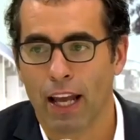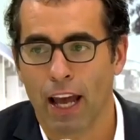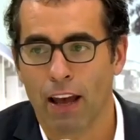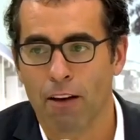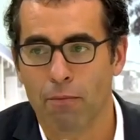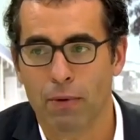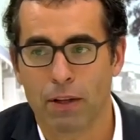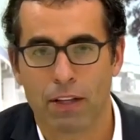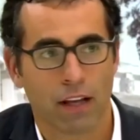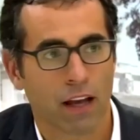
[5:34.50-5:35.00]

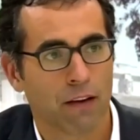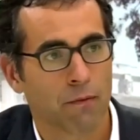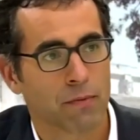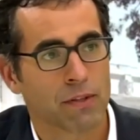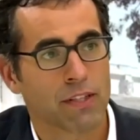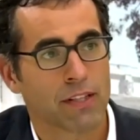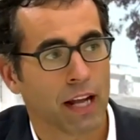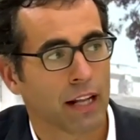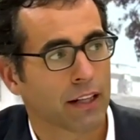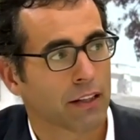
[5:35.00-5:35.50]
have
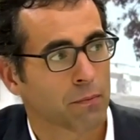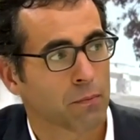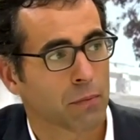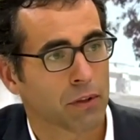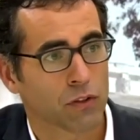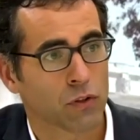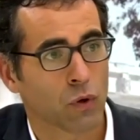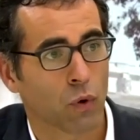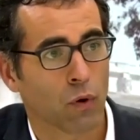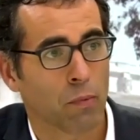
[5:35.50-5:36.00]
started and
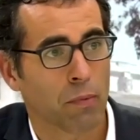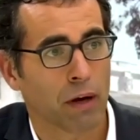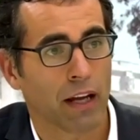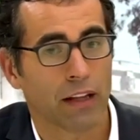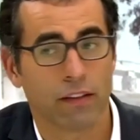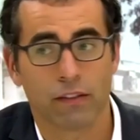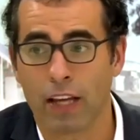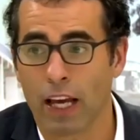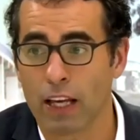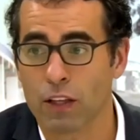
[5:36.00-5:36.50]
been talking
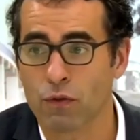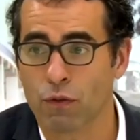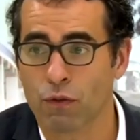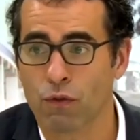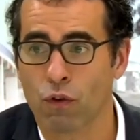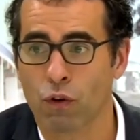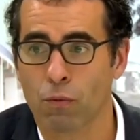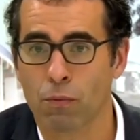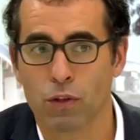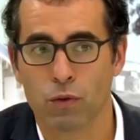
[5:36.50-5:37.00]
about tax
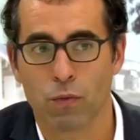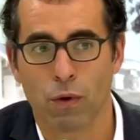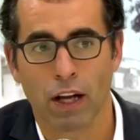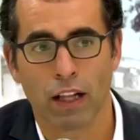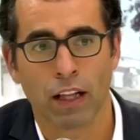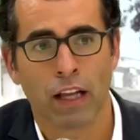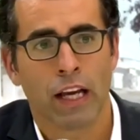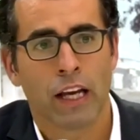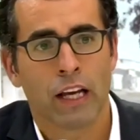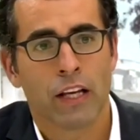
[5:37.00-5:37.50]
reform as
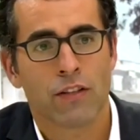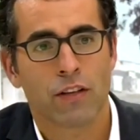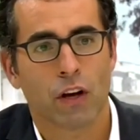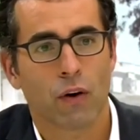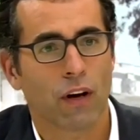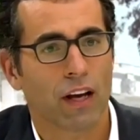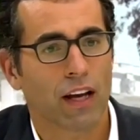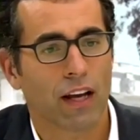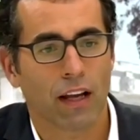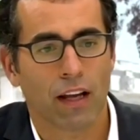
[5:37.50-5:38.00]
well.
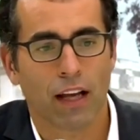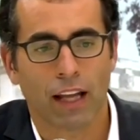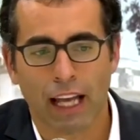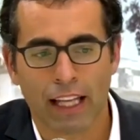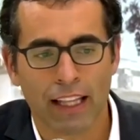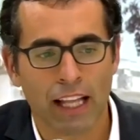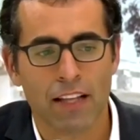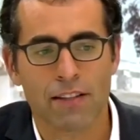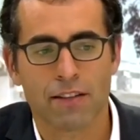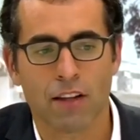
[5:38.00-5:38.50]
So,
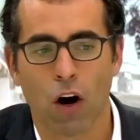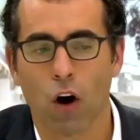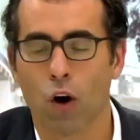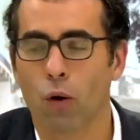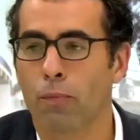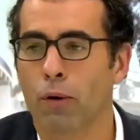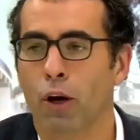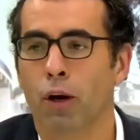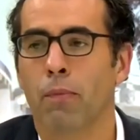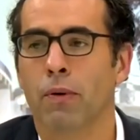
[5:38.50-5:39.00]
and that's the whole
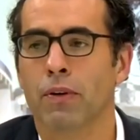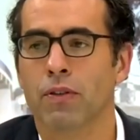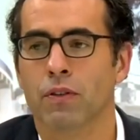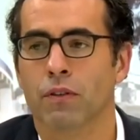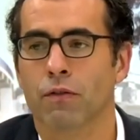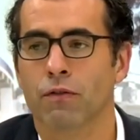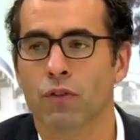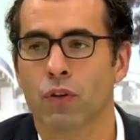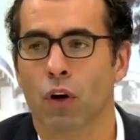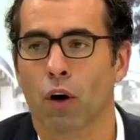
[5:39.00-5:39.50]
purpose
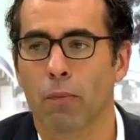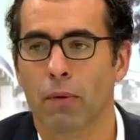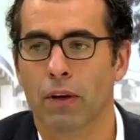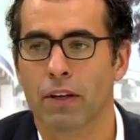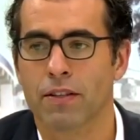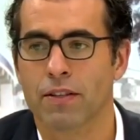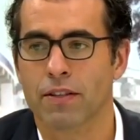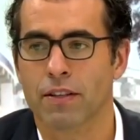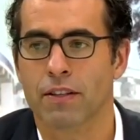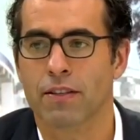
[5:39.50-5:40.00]
of TOP,
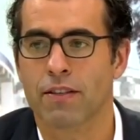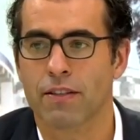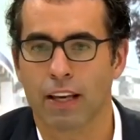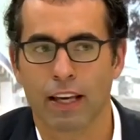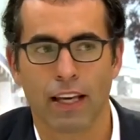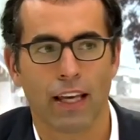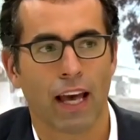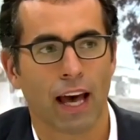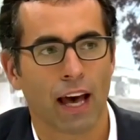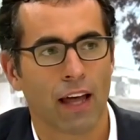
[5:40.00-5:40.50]
is to
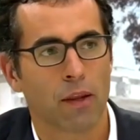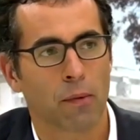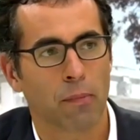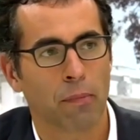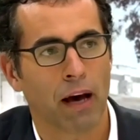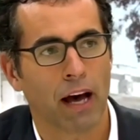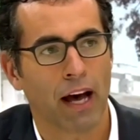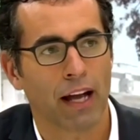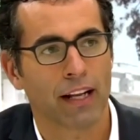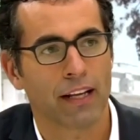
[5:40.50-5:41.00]
see other
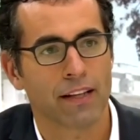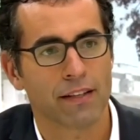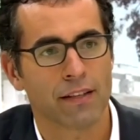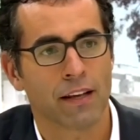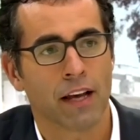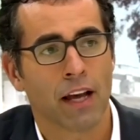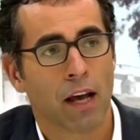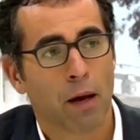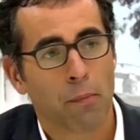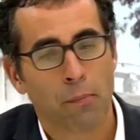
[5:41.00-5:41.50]
parties
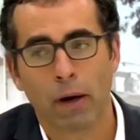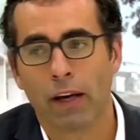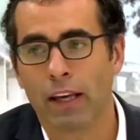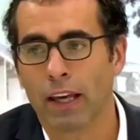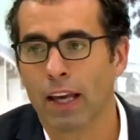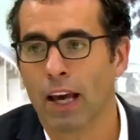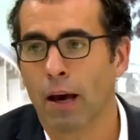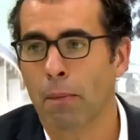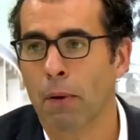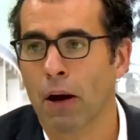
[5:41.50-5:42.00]

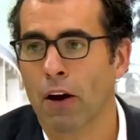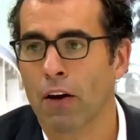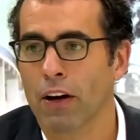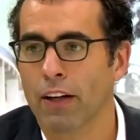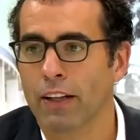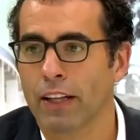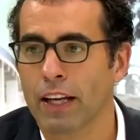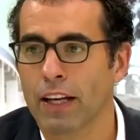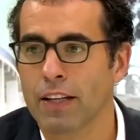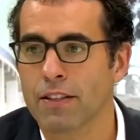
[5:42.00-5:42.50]
picking up our
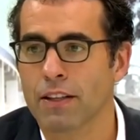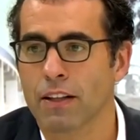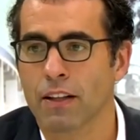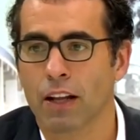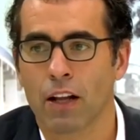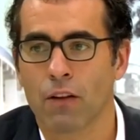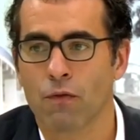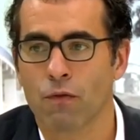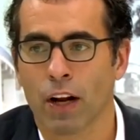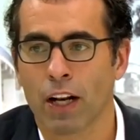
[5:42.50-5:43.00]
ideas
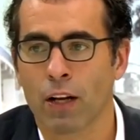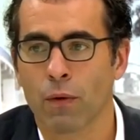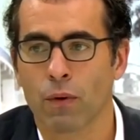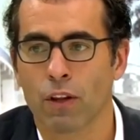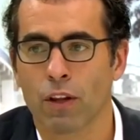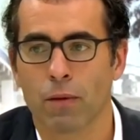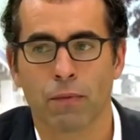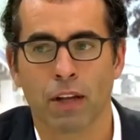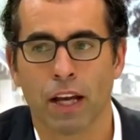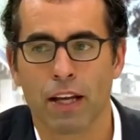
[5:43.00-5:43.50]
and running with
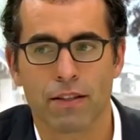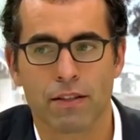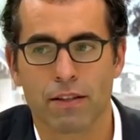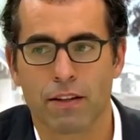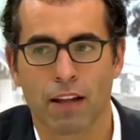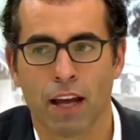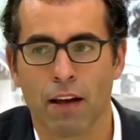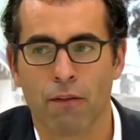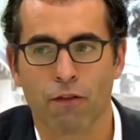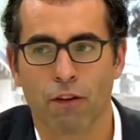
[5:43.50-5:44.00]
them. That's
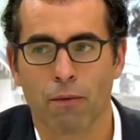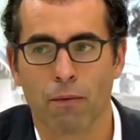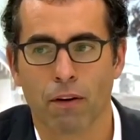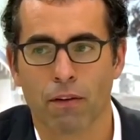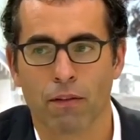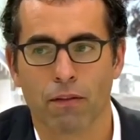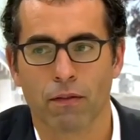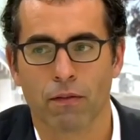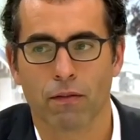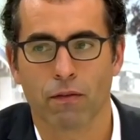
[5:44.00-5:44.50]
that from
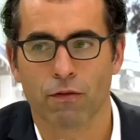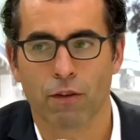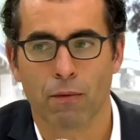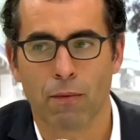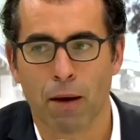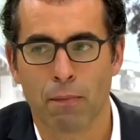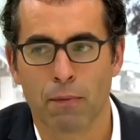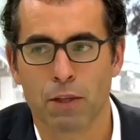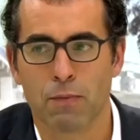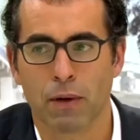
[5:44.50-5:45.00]

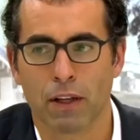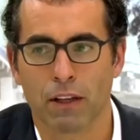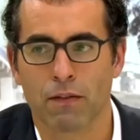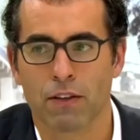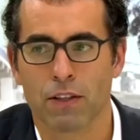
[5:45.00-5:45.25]
our perspective